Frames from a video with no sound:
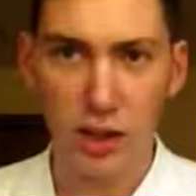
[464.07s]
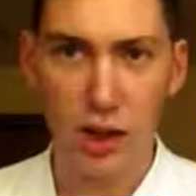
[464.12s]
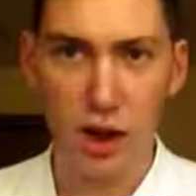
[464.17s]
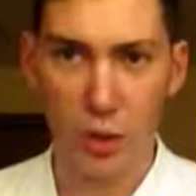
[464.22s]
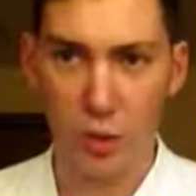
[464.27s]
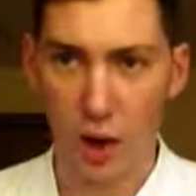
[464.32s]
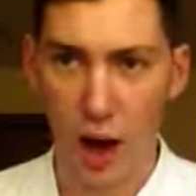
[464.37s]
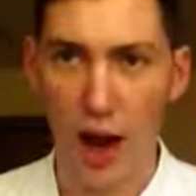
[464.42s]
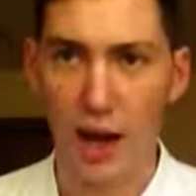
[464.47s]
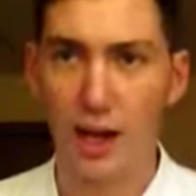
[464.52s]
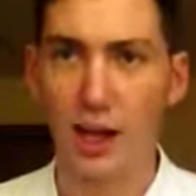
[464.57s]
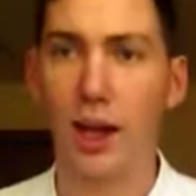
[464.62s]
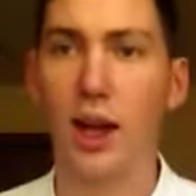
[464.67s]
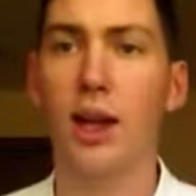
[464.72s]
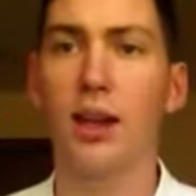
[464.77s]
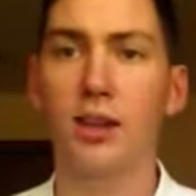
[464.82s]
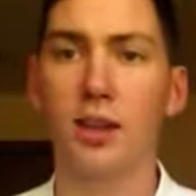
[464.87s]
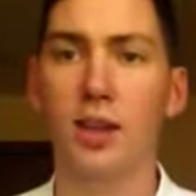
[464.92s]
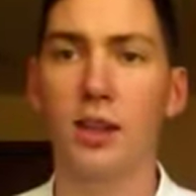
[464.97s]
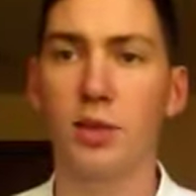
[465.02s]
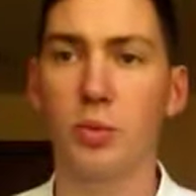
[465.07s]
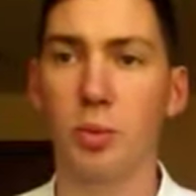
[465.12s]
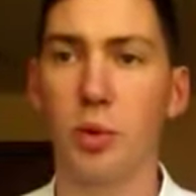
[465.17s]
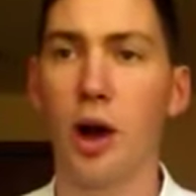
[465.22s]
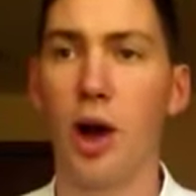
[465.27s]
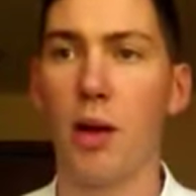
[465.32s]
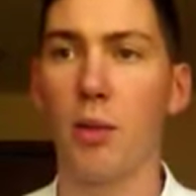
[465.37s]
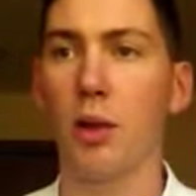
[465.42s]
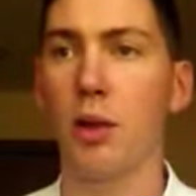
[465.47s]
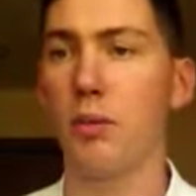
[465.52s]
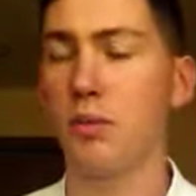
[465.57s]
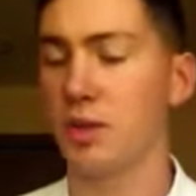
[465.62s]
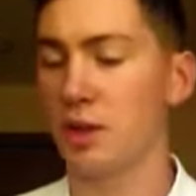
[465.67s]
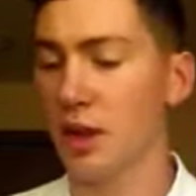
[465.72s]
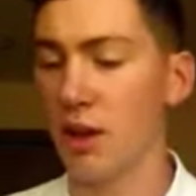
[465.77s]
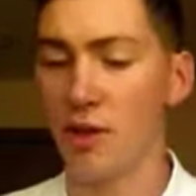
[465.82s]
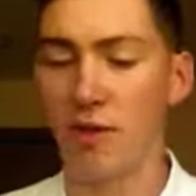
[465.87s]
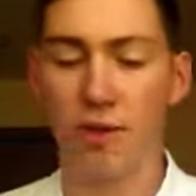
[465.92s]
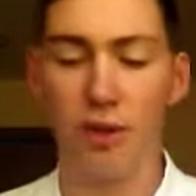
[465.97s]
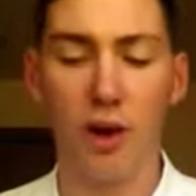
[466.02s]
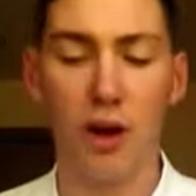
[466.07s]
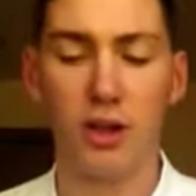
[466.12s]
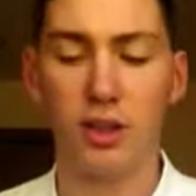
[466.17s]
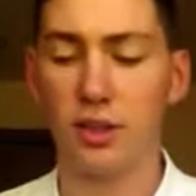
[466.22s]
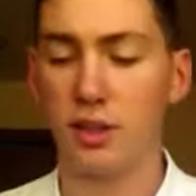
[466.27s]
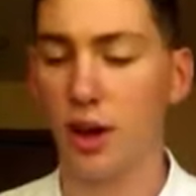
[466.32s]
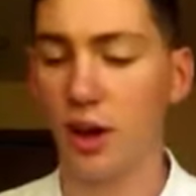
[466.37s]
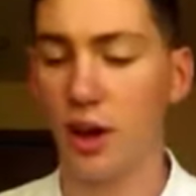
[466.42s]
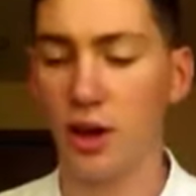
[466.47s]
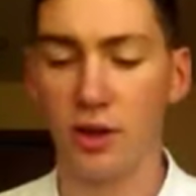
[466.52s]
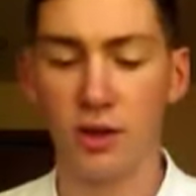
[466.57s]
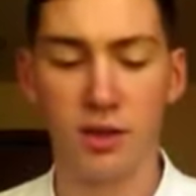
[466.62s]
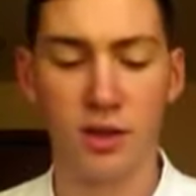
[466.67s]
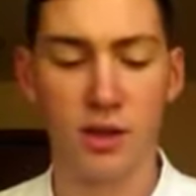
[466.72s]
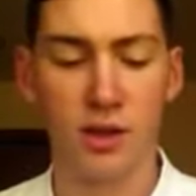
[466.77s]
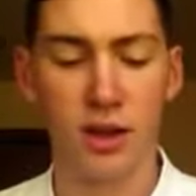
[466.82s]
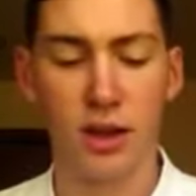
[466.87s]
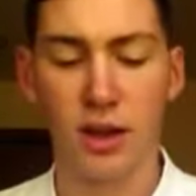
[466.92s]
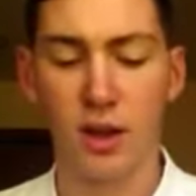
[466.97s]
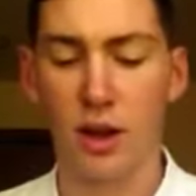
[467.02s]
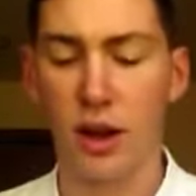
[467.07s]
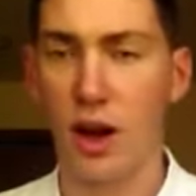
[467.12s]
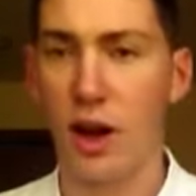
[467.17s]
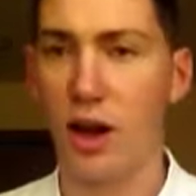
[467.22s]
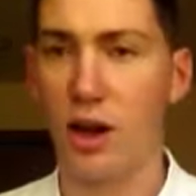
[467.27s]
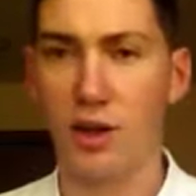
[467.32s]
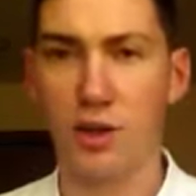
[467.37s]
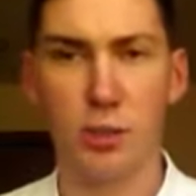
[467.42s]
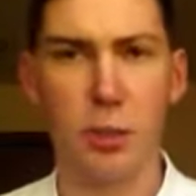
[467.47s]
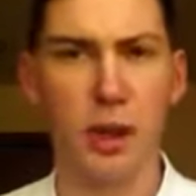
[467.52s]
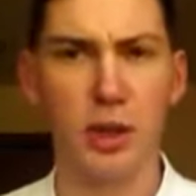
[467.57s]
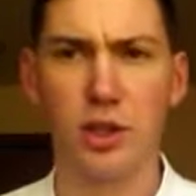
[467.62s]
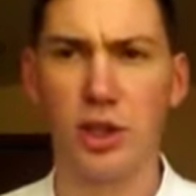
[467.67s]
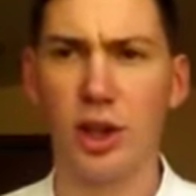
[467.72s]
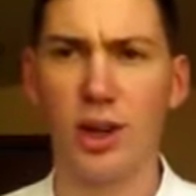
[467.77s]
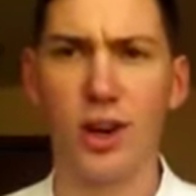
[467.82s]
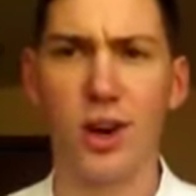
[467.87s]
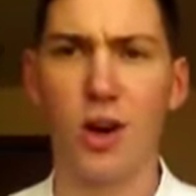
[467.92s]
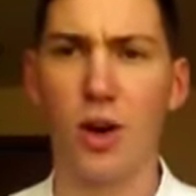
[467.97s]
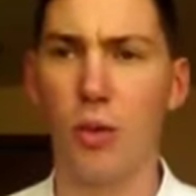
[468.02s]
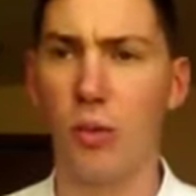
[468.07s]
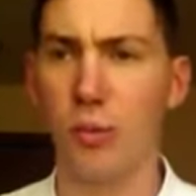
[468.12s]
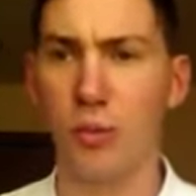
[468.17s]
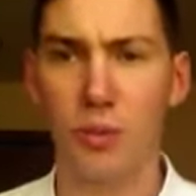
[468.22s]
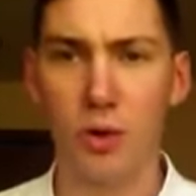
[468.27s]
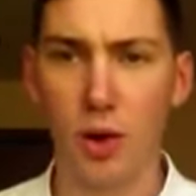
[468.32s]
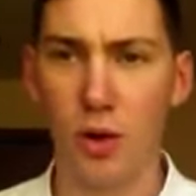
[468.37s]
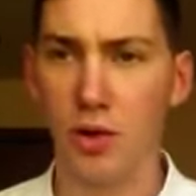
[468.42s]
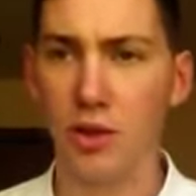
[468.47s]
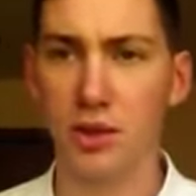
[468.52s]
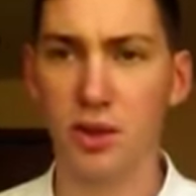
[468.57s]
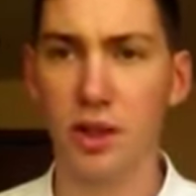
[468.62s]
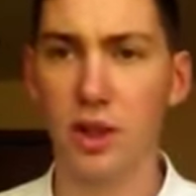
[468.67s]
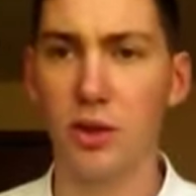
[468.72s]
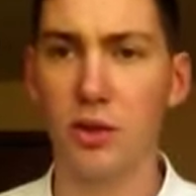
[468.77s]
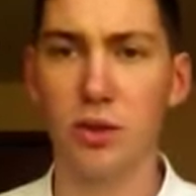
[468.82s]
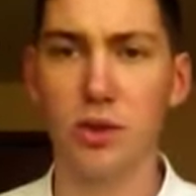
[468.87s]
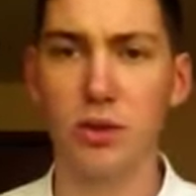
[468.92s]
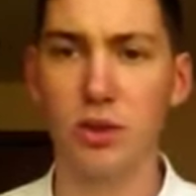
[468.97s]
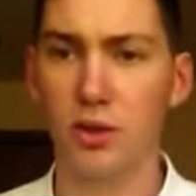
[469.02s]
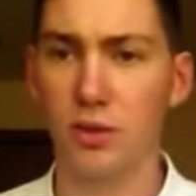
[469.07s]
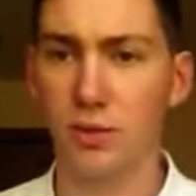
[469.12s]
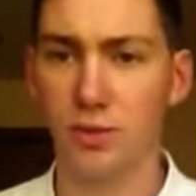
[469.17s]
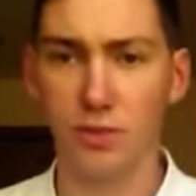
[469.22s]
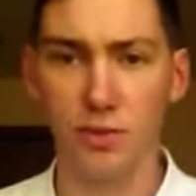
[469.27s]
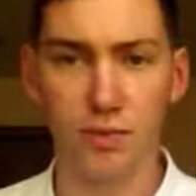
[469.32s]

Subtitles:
eradicate these problems. False starts, especially at home. No excuse.